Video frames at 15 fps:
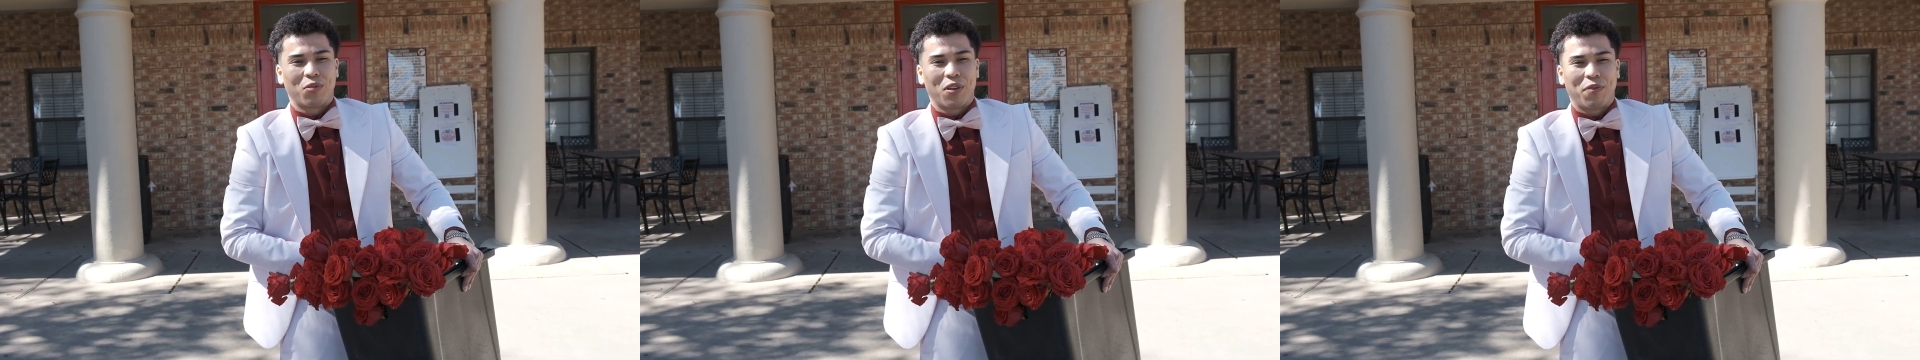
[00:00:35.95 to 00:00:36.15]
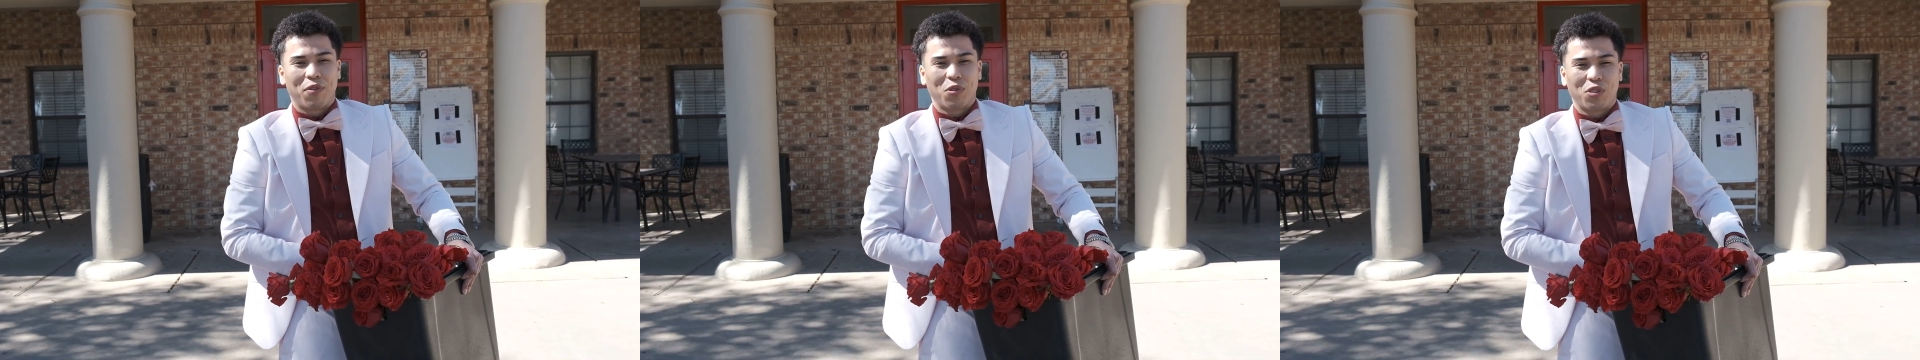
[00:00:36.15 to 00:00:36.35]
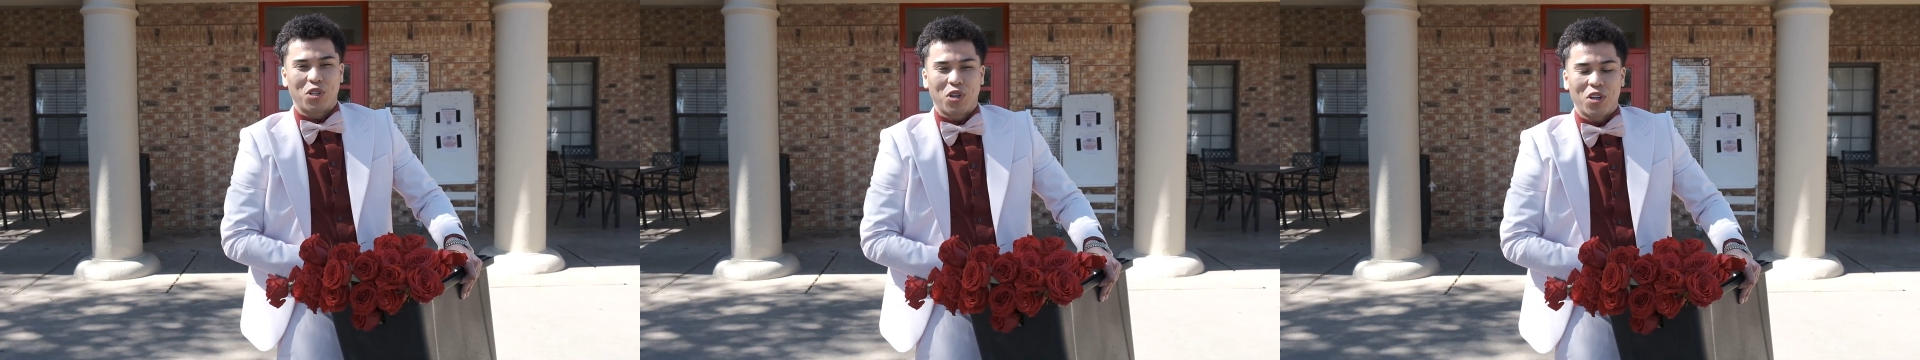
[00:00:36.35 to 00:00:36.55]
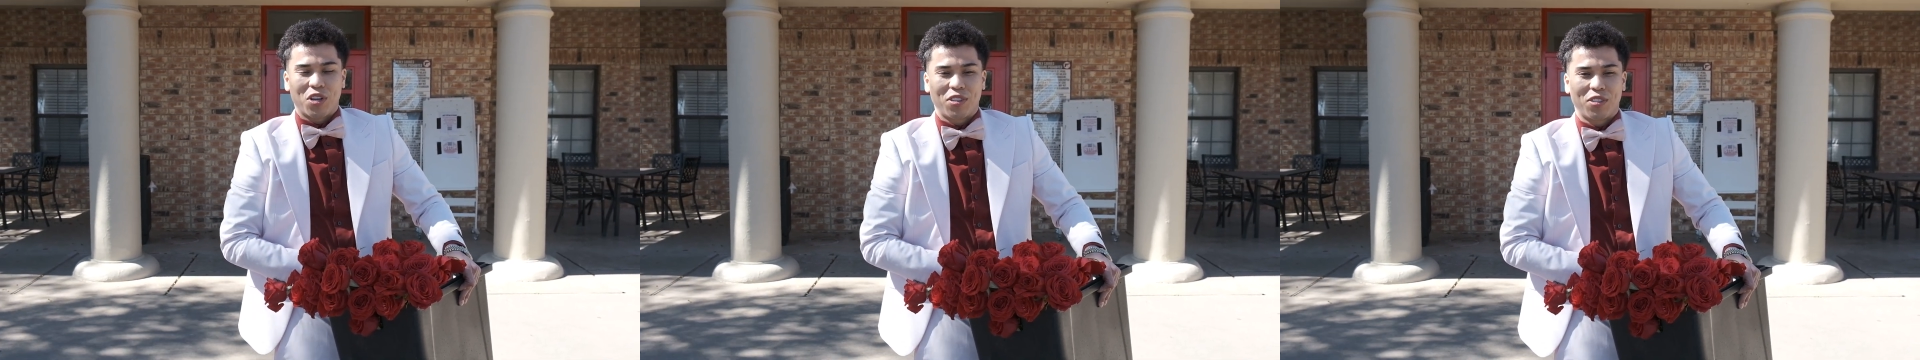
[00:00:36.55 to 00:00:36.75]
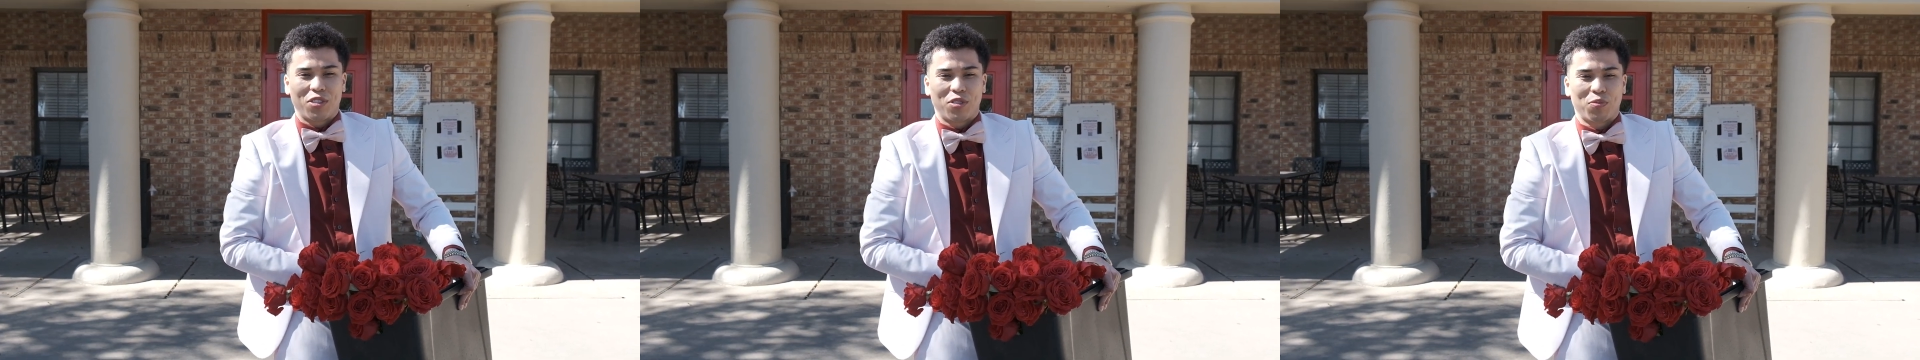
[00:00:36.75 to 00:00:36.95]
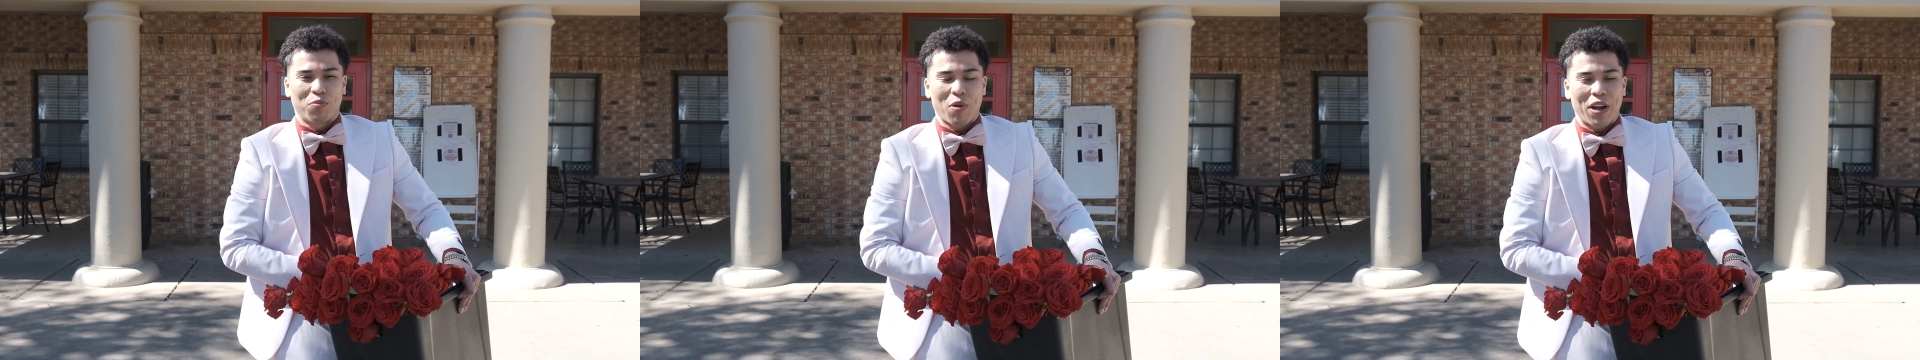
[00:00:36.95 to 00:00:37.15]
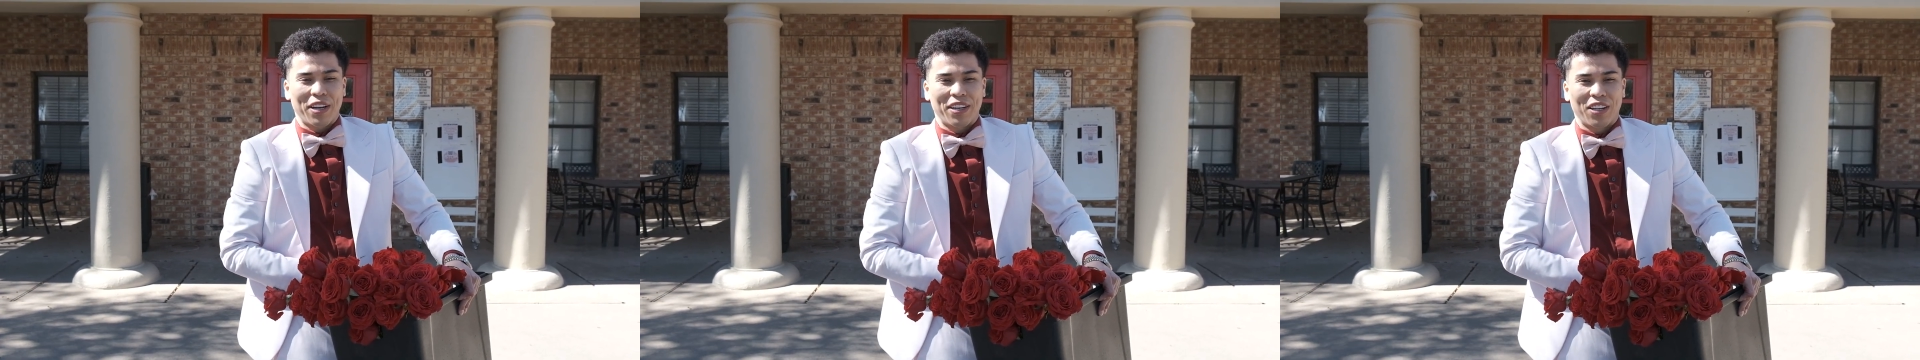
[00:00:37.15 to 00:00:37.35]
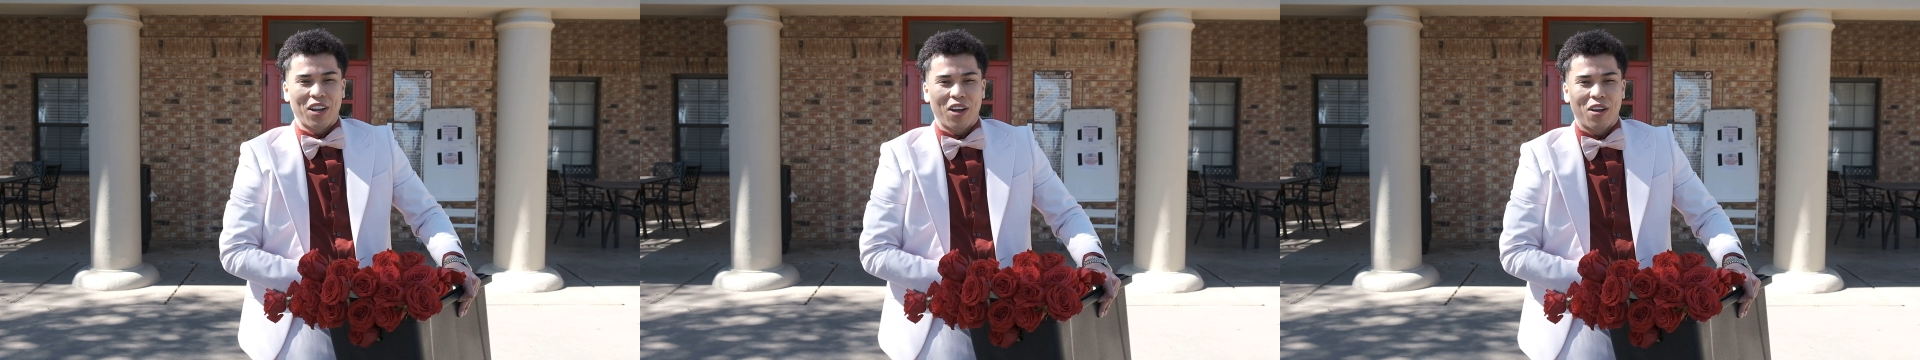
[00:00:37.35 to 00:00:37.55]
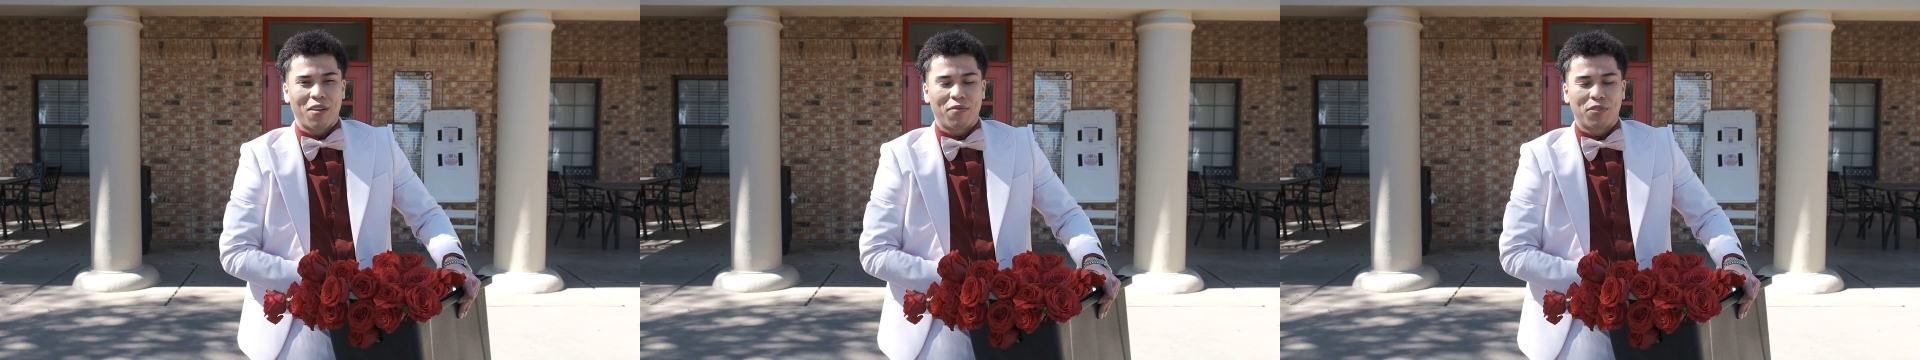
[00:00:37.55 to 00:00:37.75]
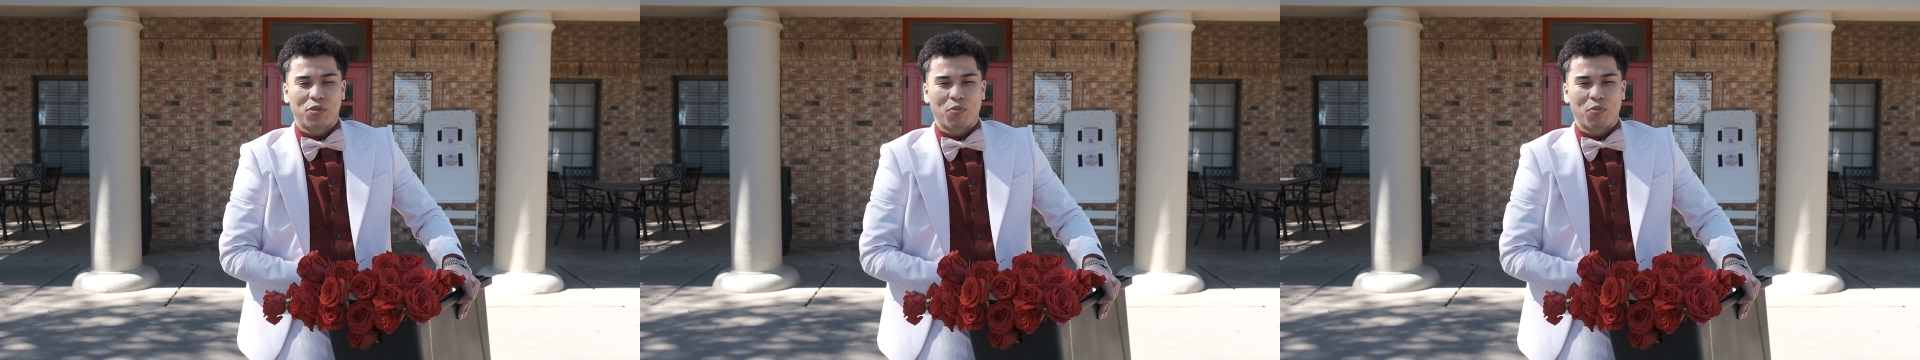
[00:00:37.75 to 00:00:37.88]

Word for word: It feels good spreading love,